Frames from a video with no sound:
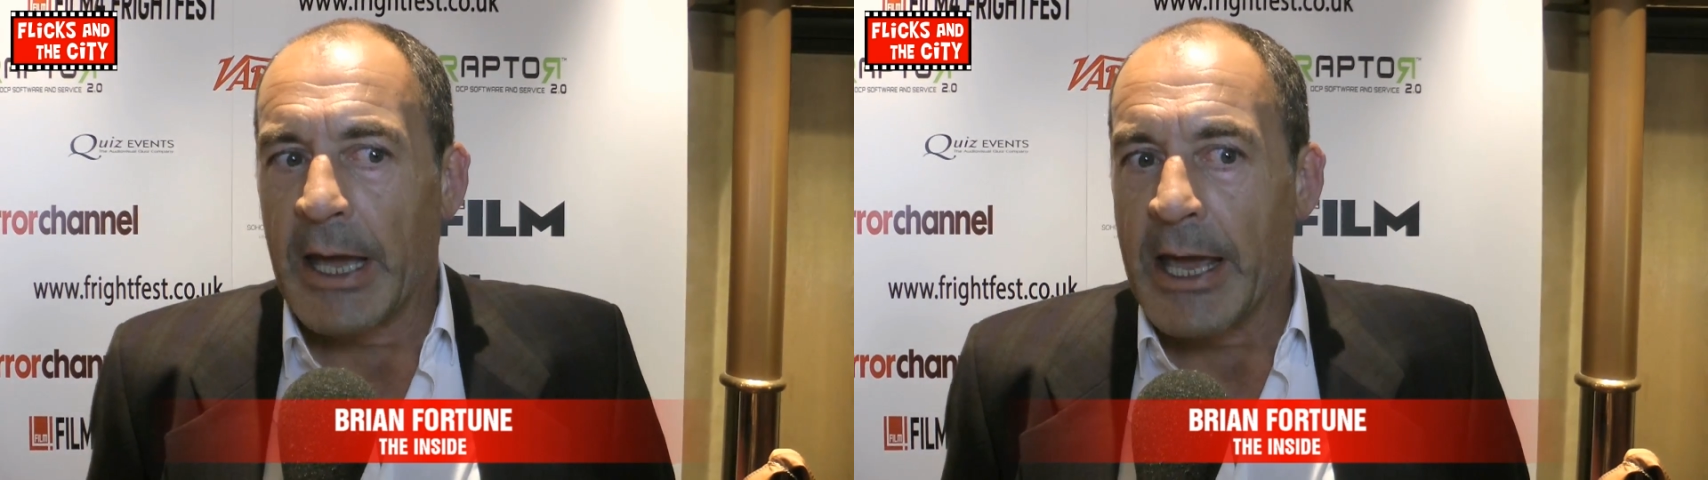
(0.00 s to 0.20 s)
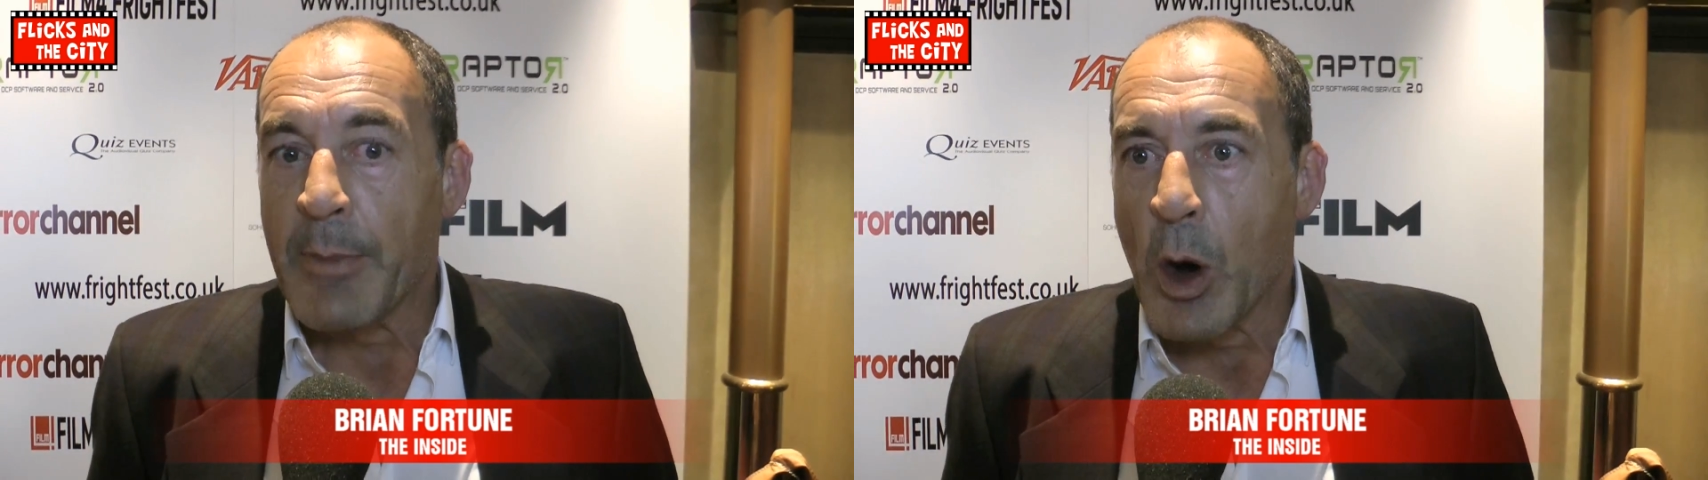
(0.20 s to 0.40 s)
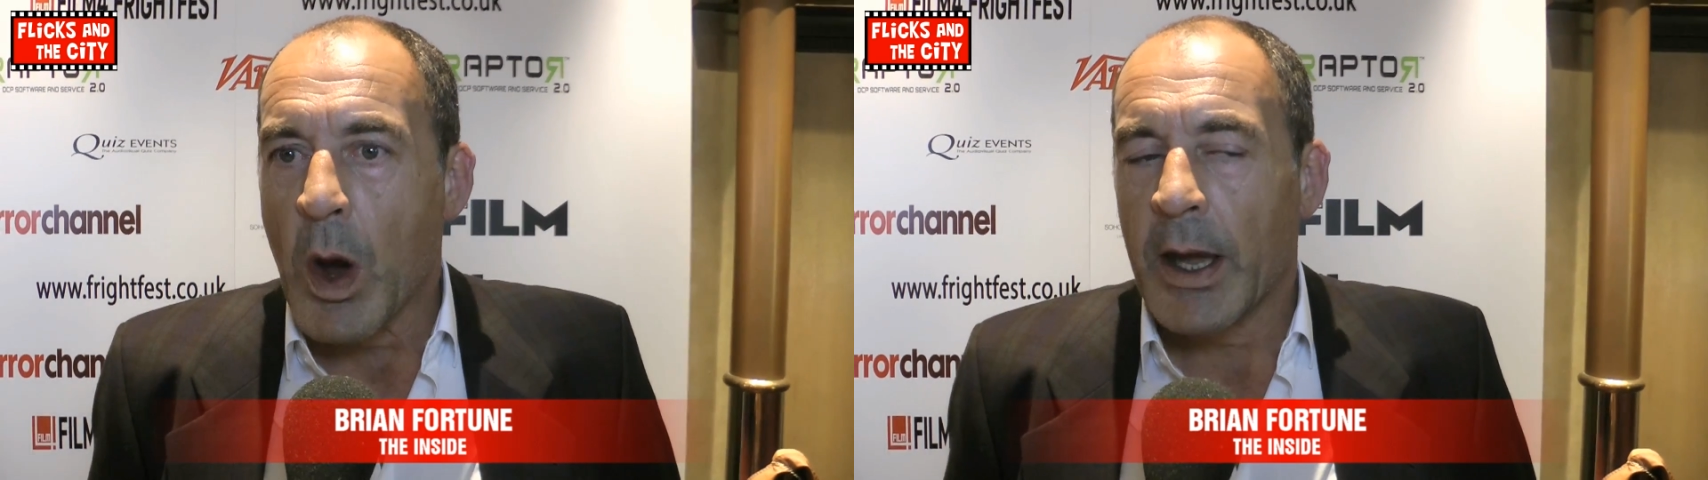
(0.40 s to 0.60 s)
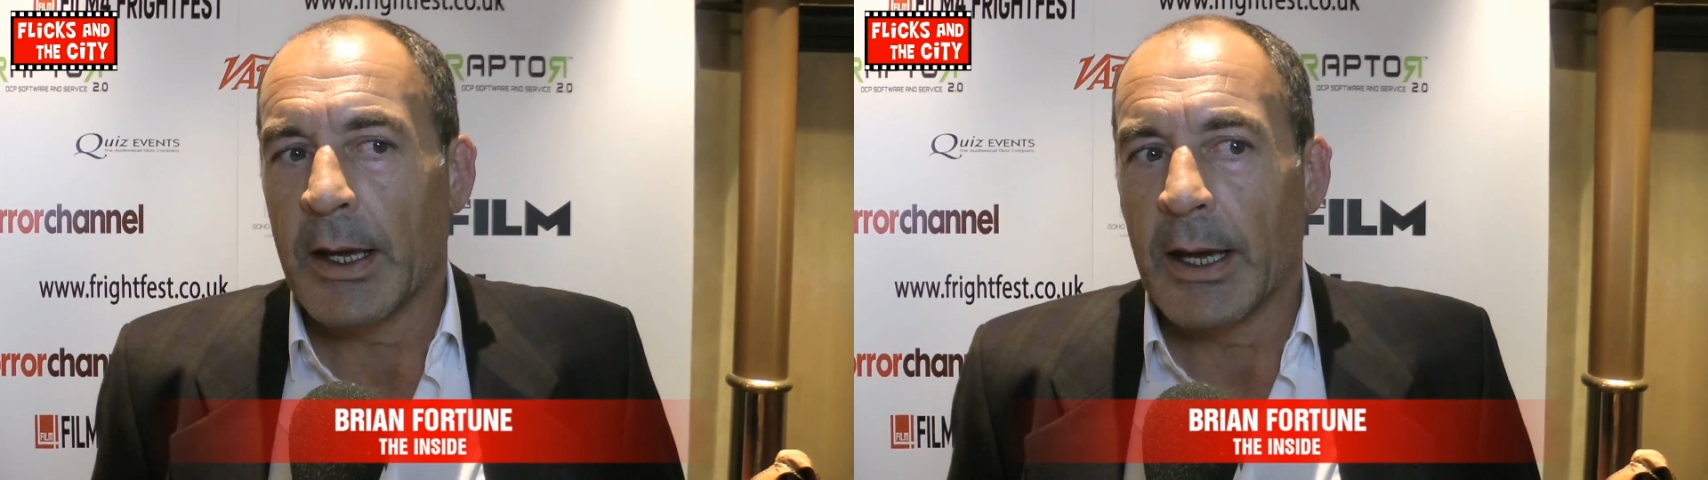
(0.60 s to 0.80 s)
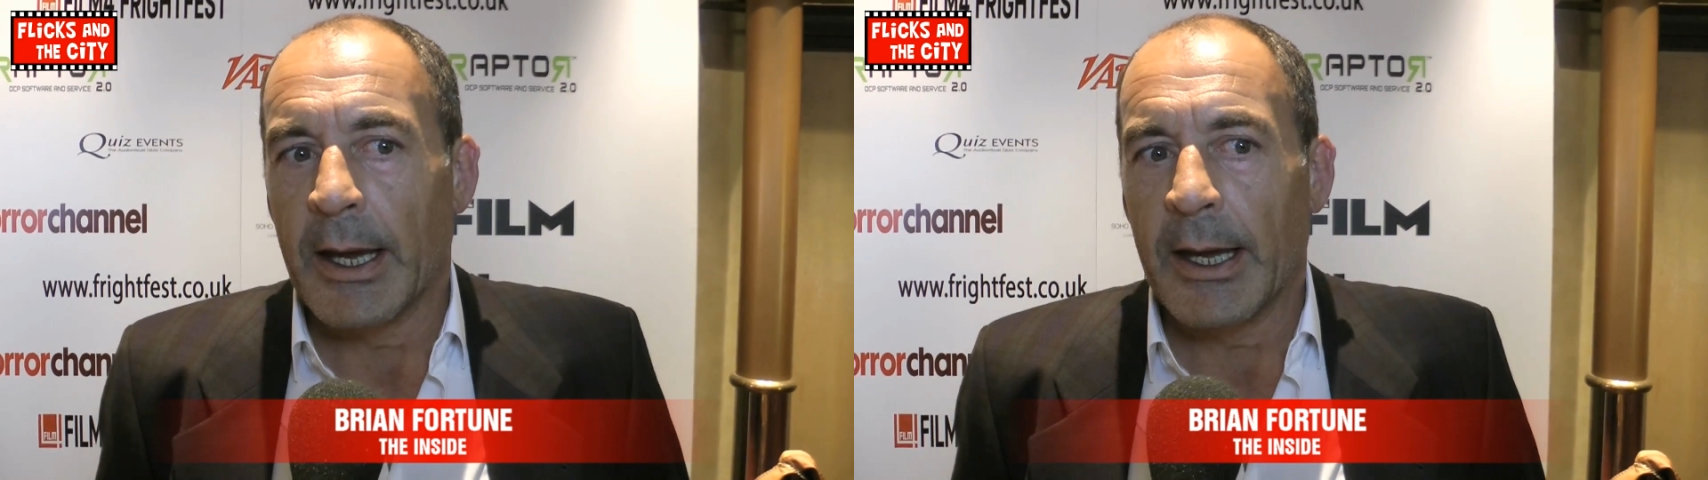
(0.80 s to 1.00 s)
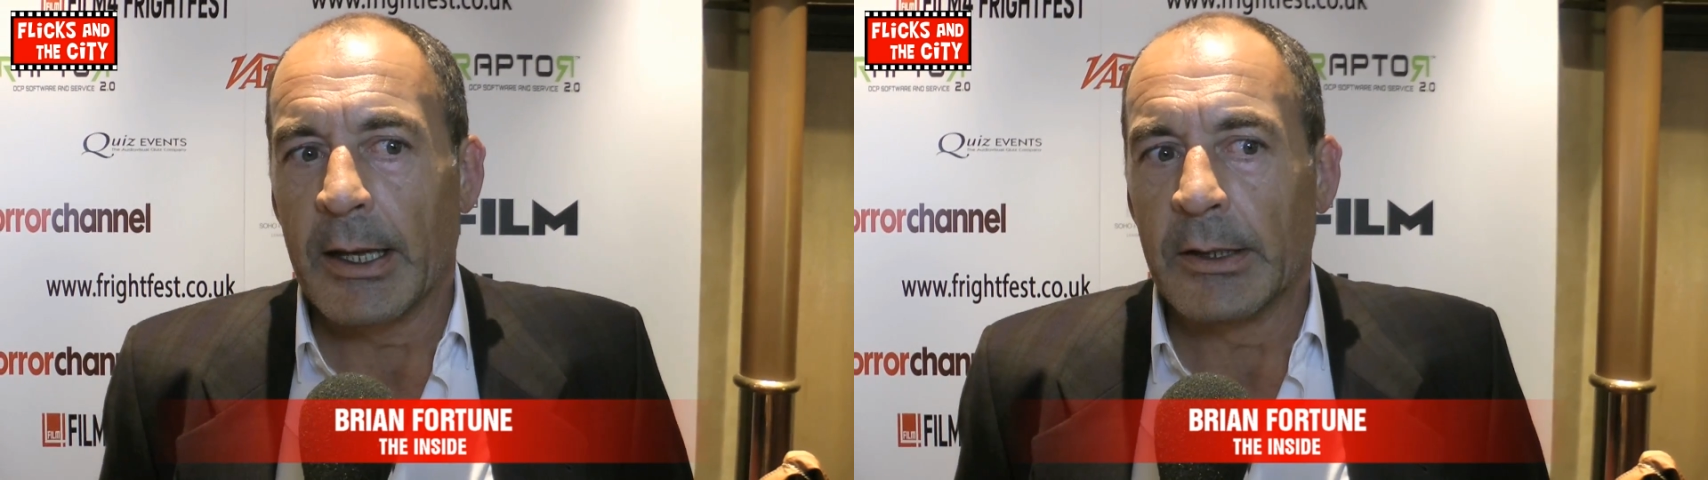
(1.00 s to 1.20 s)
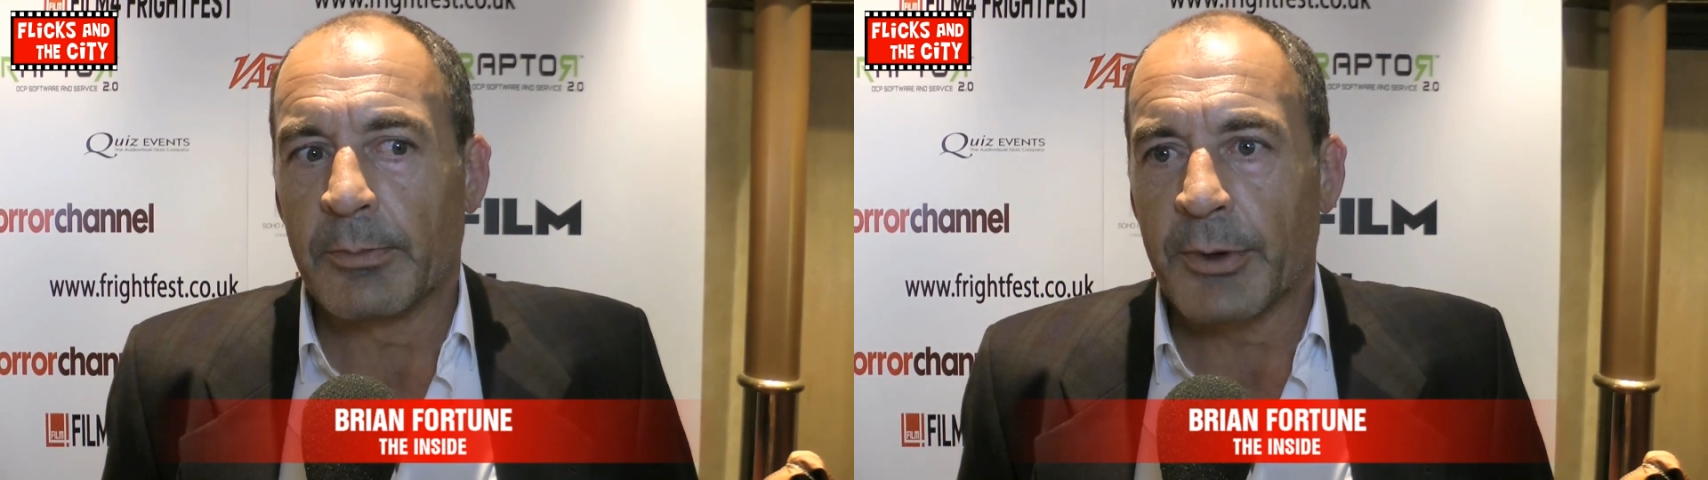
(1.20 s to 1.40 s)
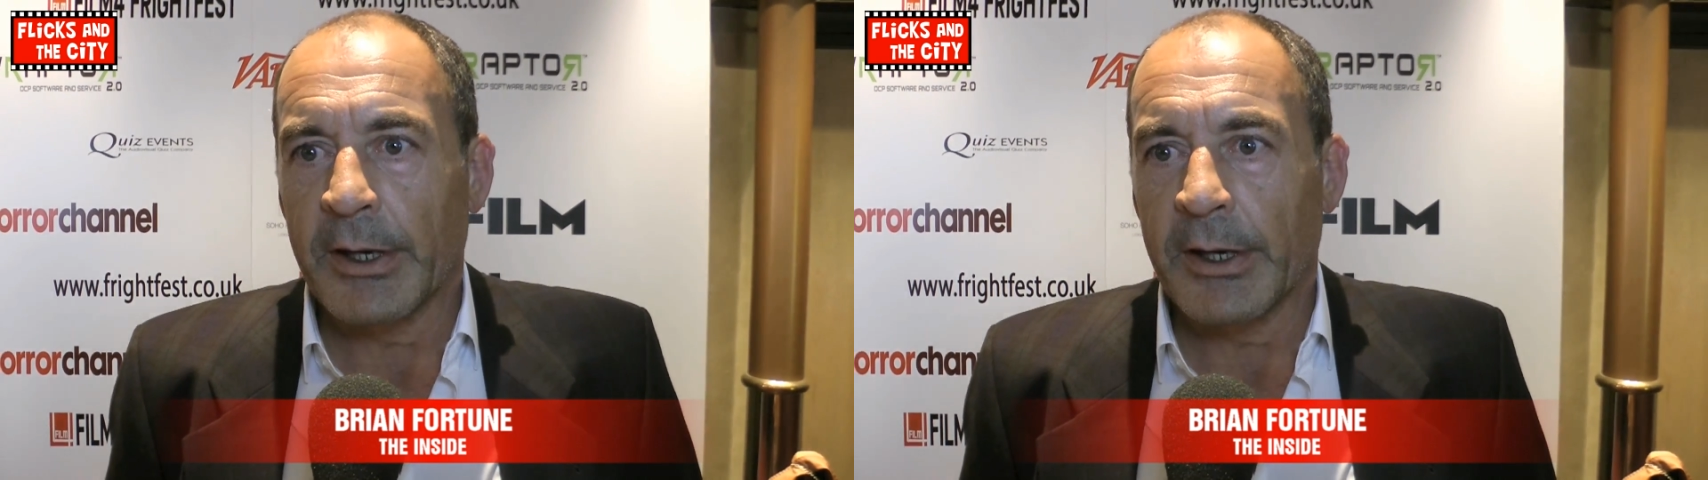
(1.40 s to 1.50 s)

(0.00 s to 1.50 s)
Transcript: Eamo a